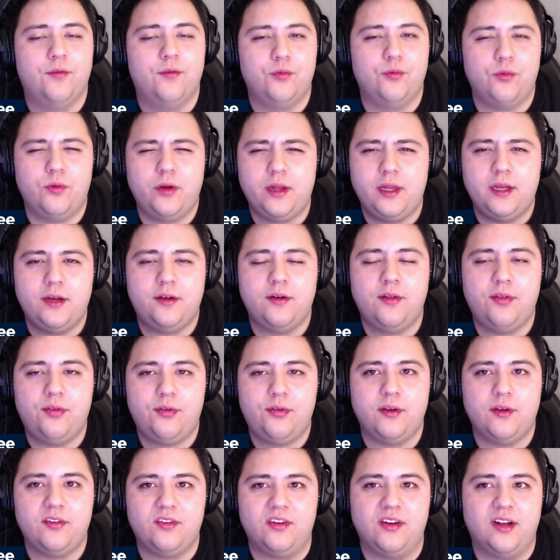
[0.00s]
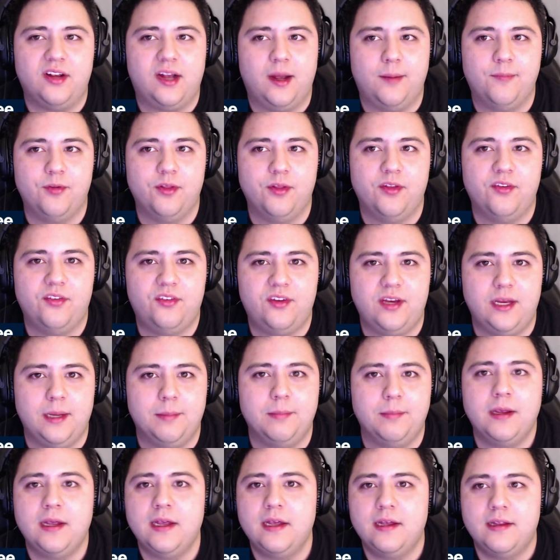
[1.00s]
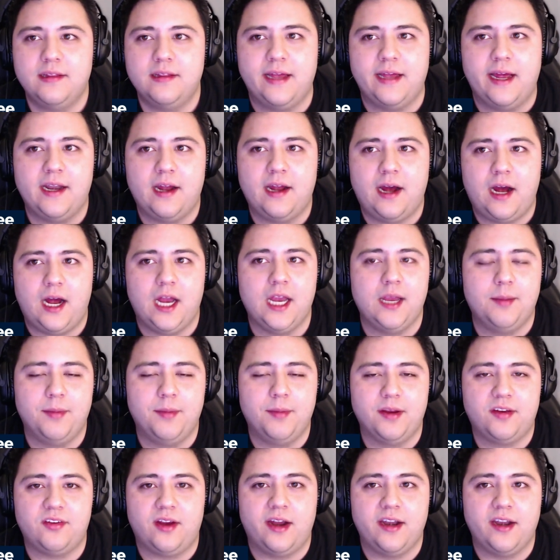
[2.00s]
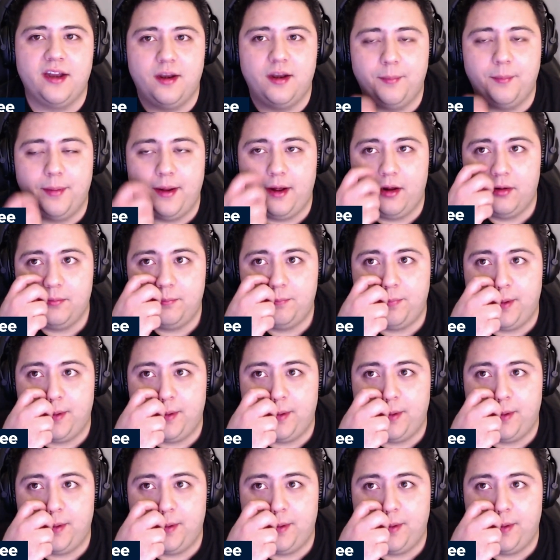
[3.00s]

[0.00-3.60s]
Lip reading: really good things to come for this team that I am excited about.